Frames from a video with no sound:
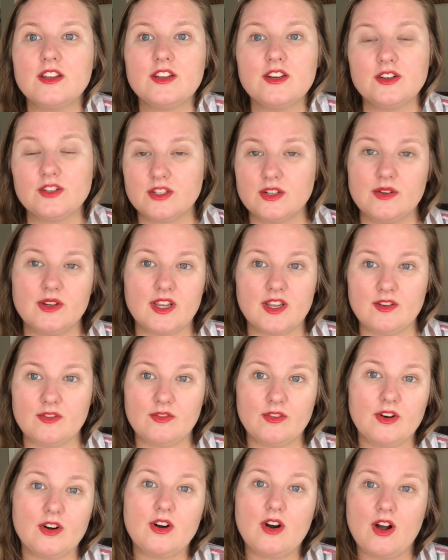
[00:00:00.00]
doing it
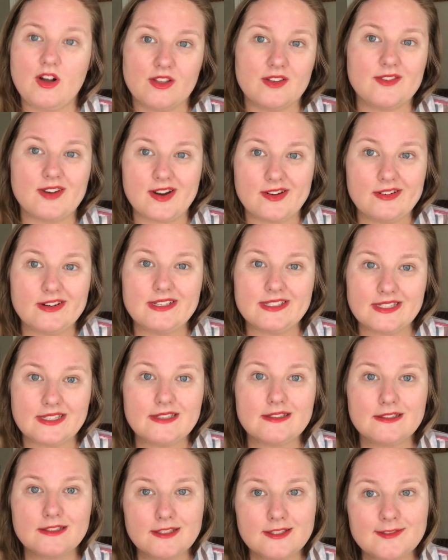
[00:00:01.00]
for all the right
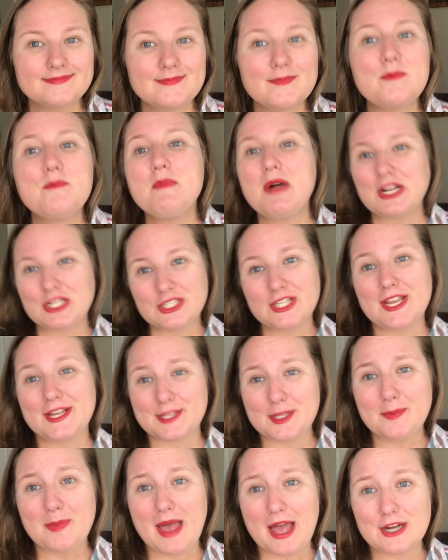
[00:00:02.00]
reasons. Much like
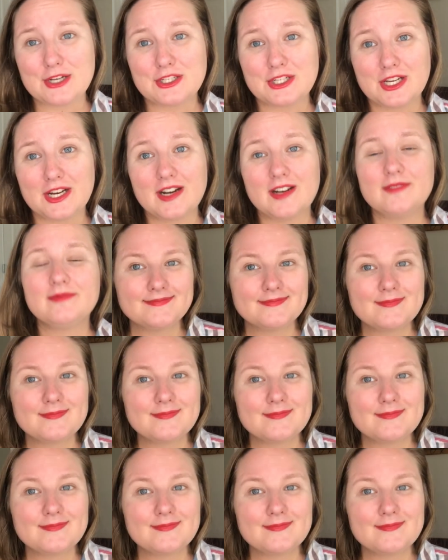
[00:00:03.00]
The Bachelor.